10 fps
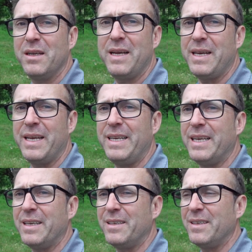It
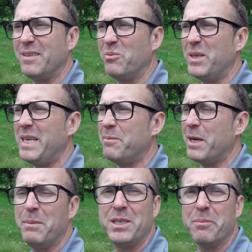needed. We need a bit
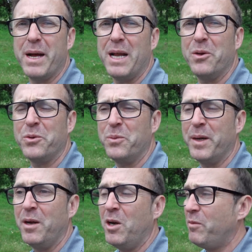of Mr. Barlow, don't
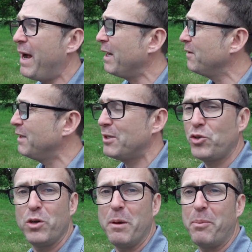we? Right, I'll
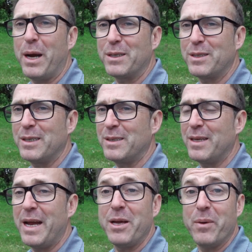show you my practices.
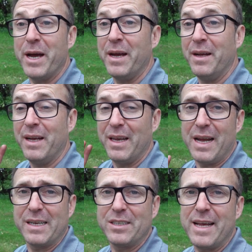Anyway,
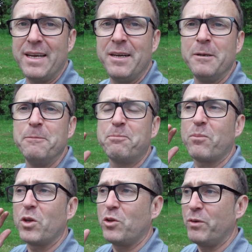like I said,
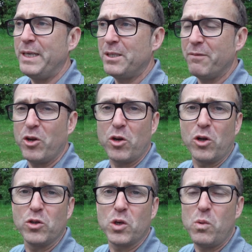the reason I'm not
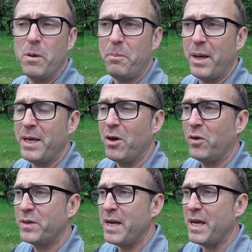gone to OMP
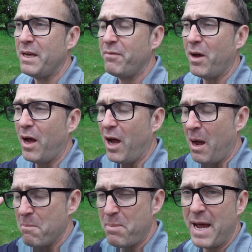or Dave
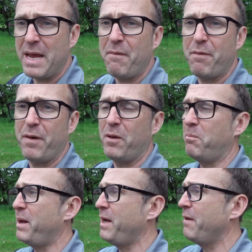I'm paying Phil.
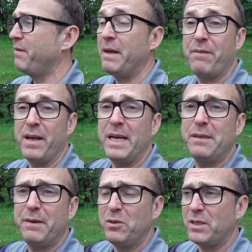If,
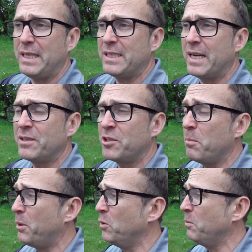here's Phil's details. He's
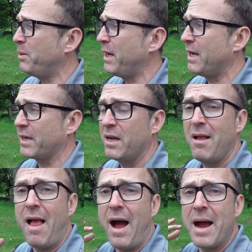at Poulton Park.
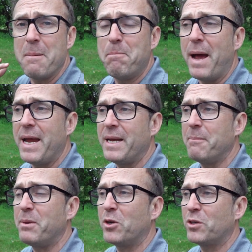I am paying
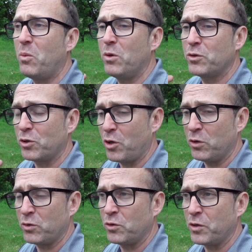him because I want to
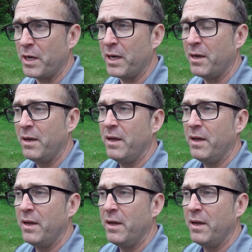concentrate.